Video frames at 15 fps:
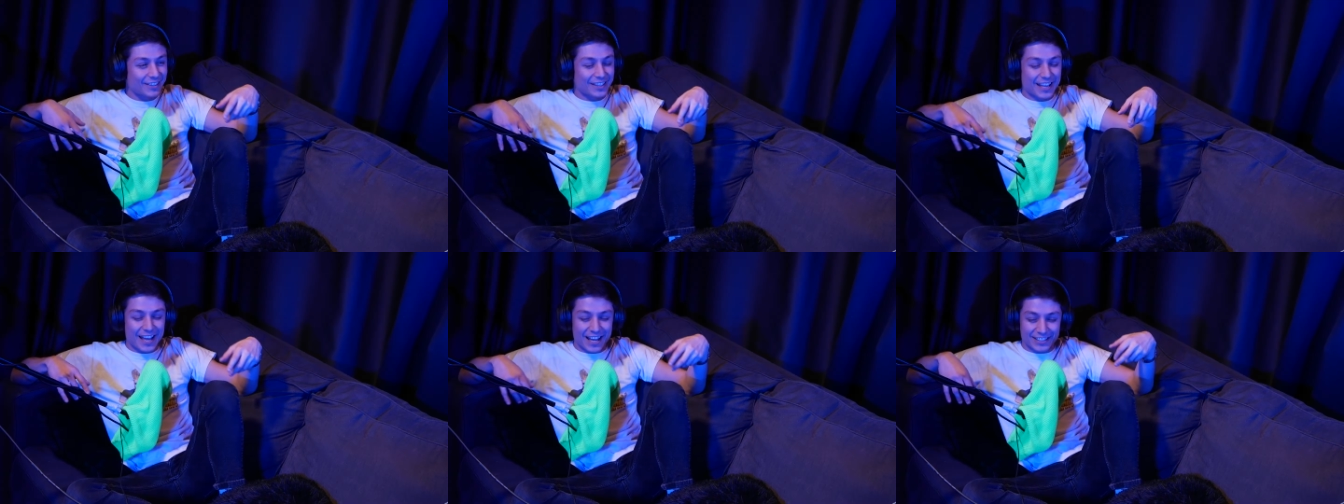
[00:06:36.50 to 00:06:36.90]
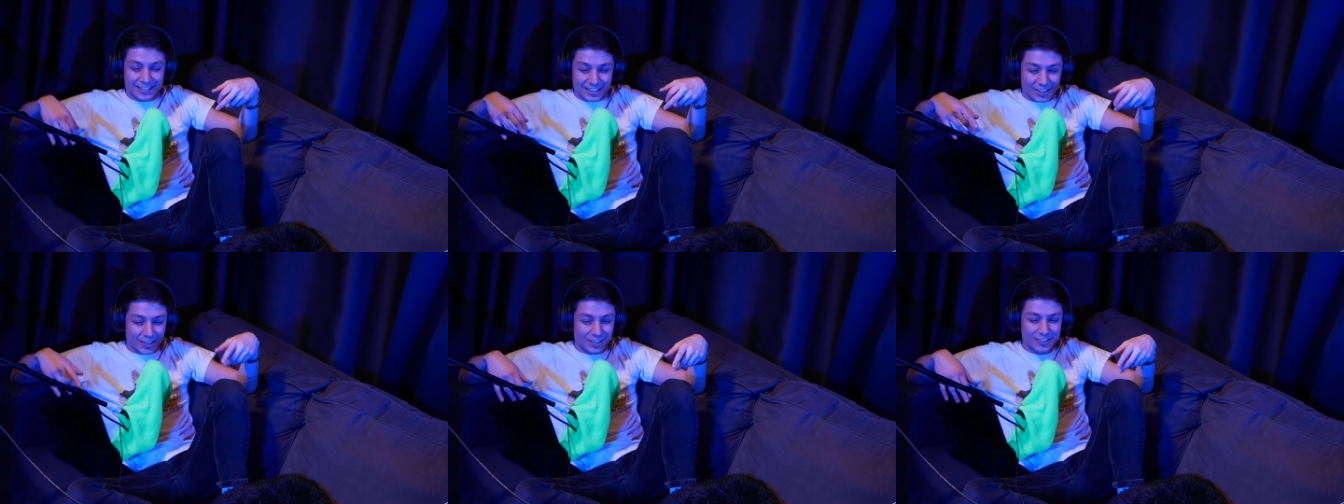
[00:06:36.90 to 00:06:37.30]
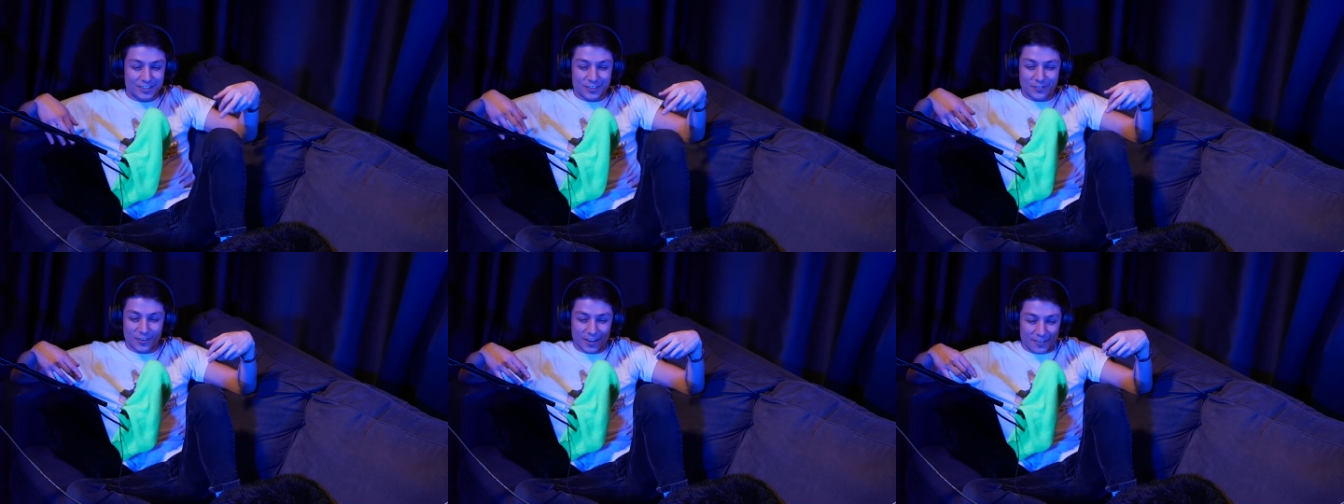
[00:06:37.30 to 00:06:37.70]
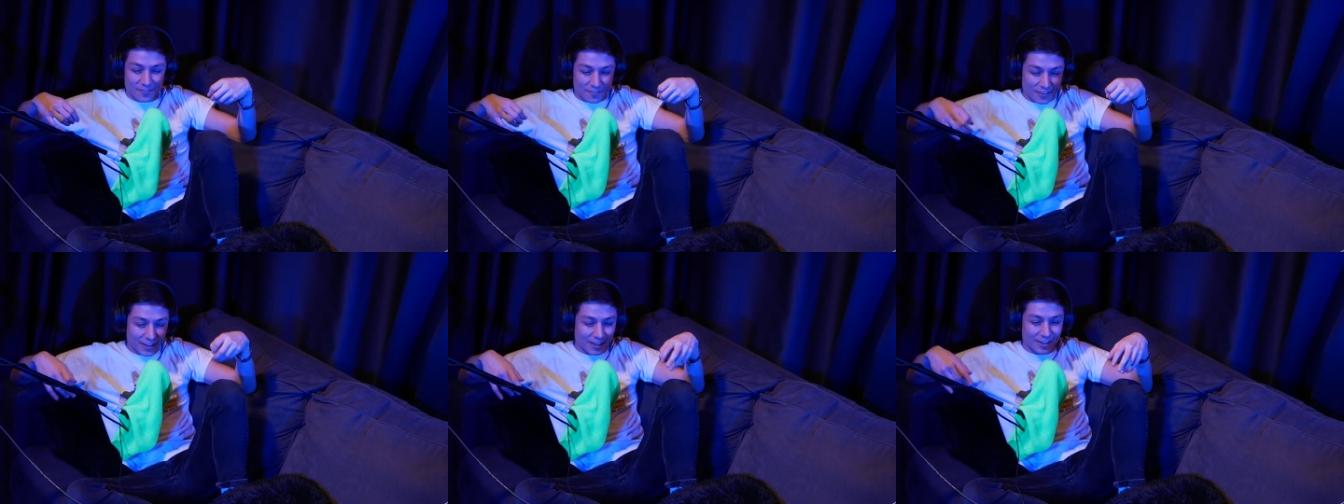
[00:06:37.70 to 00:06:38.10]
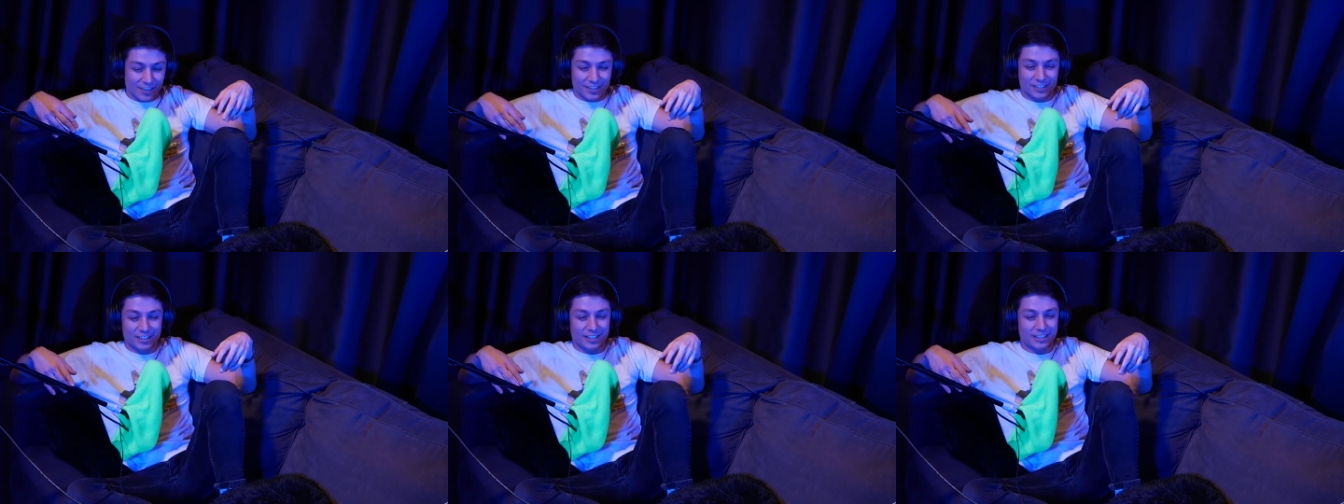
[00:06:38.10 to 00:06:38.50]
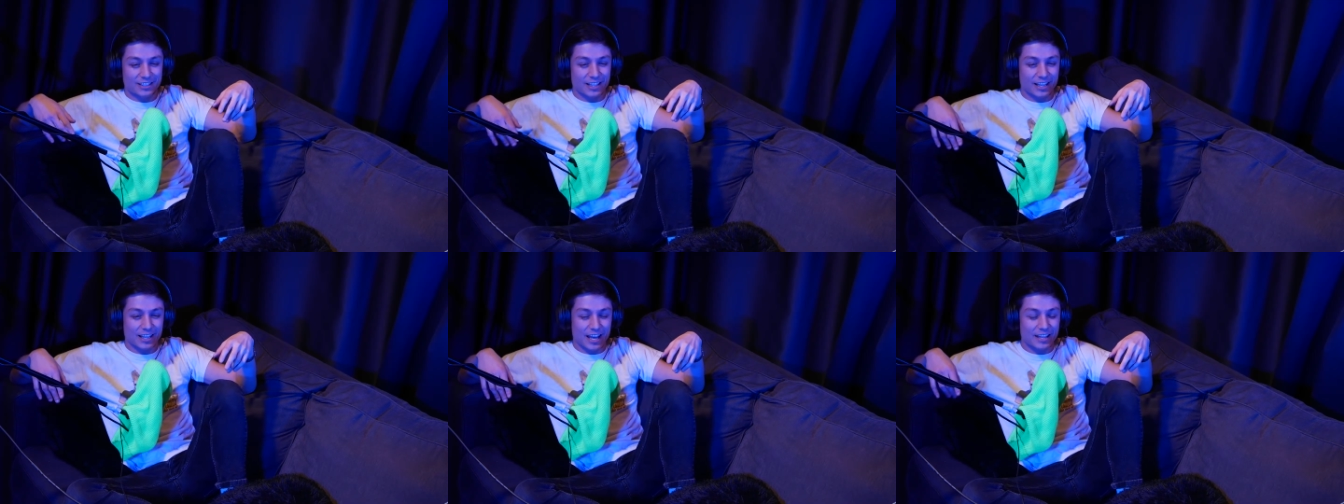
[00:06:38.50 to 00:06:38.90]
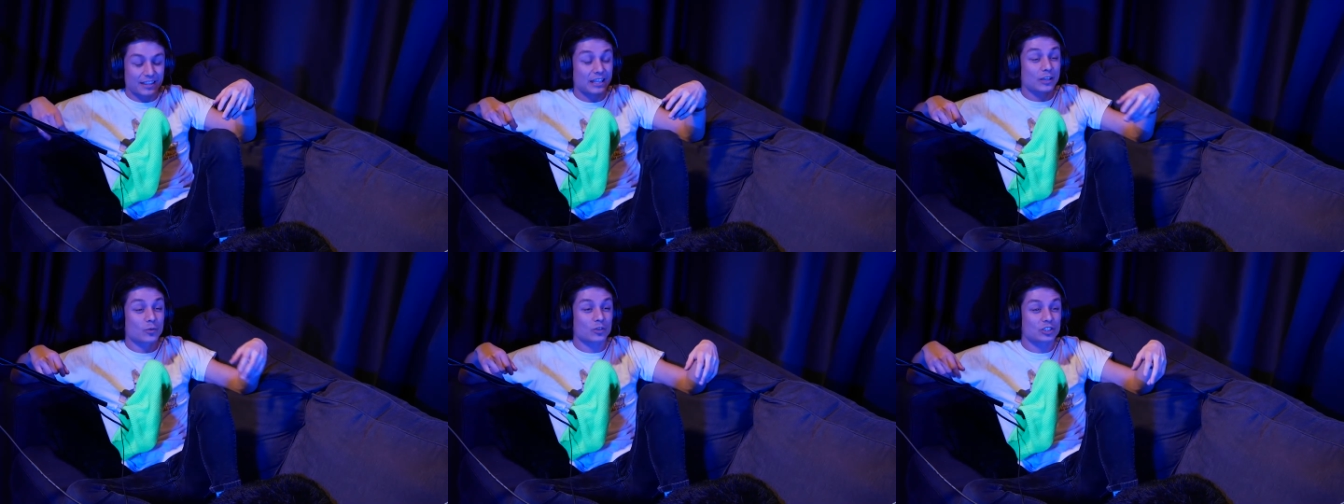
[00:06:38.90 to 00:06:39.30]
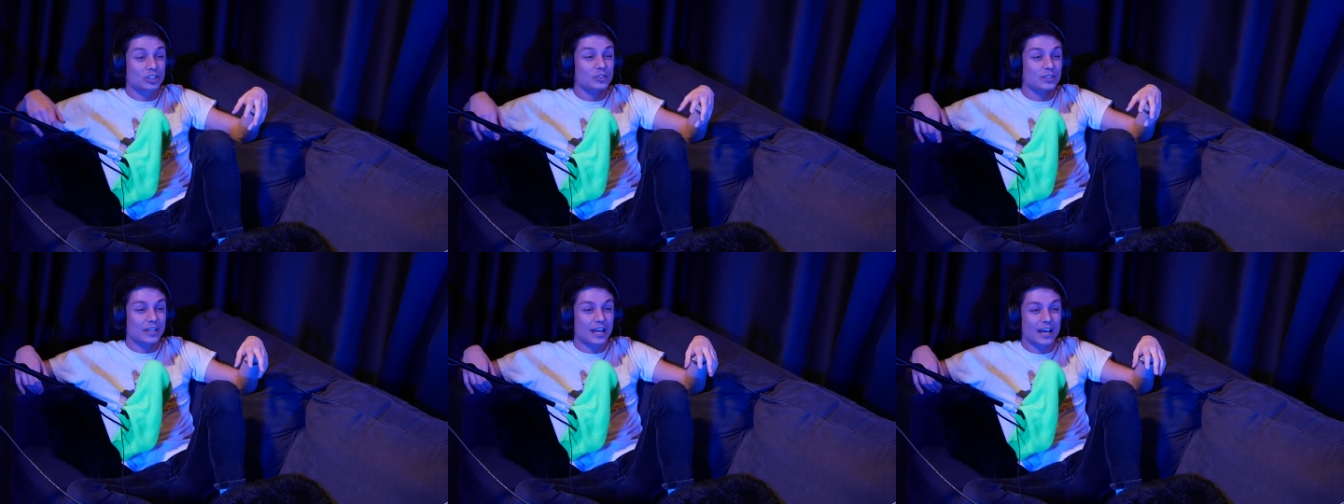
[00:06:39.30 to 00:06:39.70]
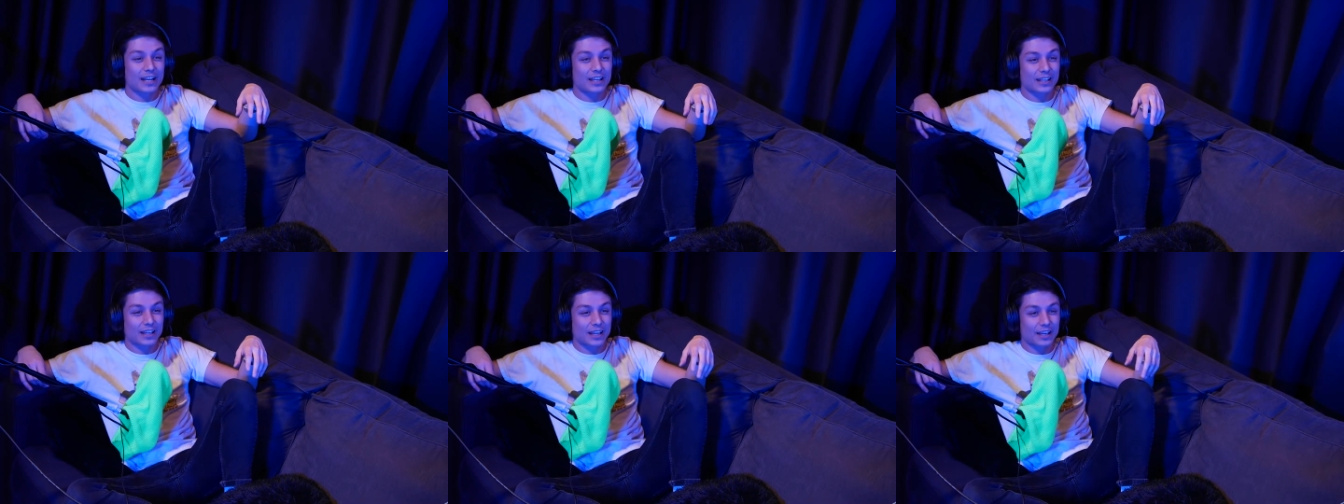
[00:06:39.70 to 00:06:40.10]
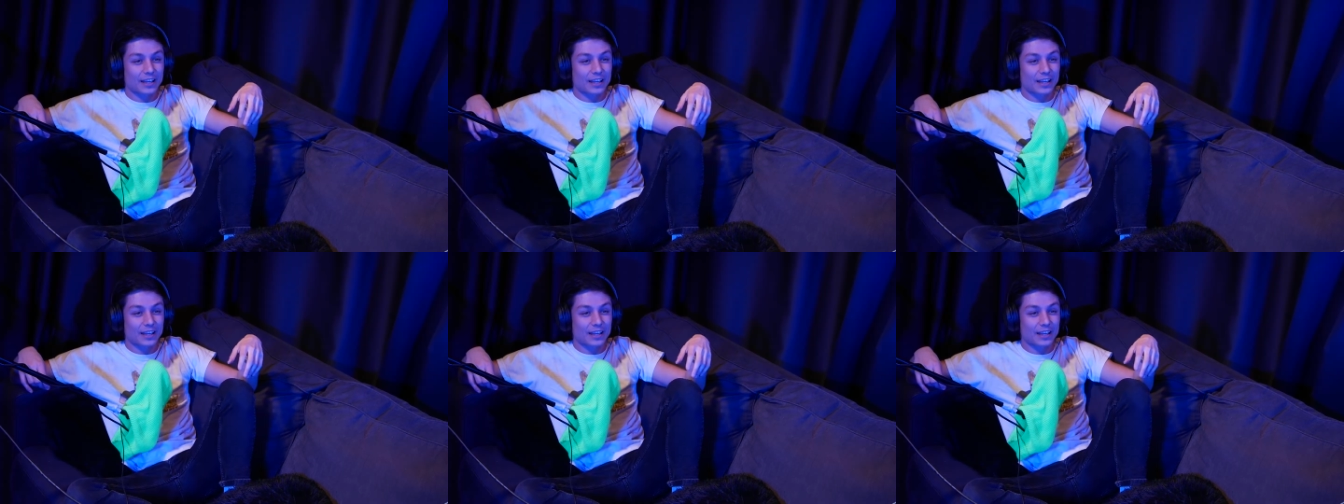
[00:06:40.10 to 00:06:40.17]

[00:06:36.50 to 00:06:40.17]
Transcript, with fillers: Yes, it hurts your fucking fingers, and it's like I think once you get it, like